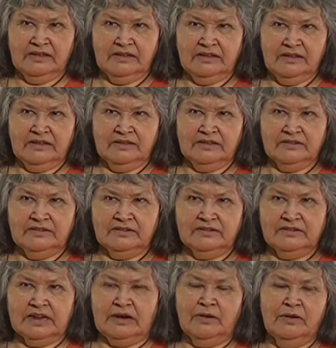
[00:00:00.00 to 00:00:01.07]
Would my ways
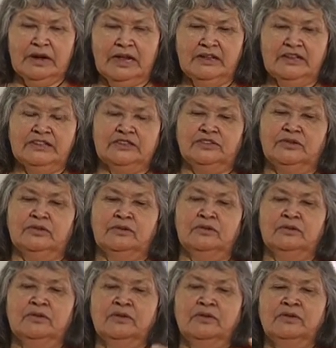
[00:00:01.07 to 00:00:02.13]
be acceptable
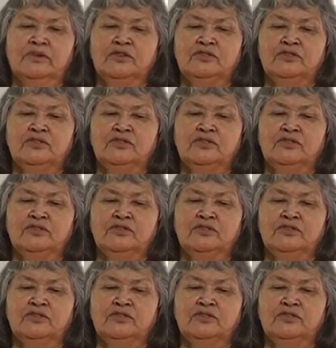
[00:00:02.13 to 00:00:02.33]
there?